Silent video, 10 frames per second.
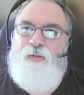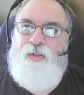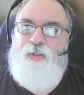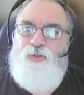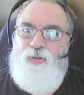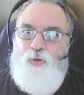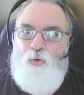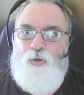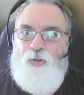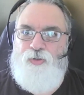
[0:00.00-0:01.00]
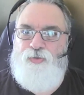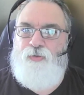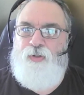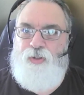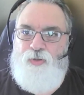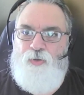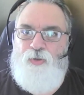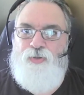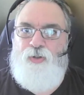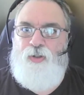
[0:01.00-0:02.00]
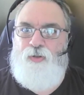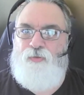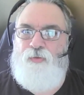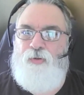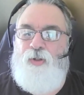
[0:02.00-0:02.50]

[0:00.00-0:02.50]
is yours and yours alone.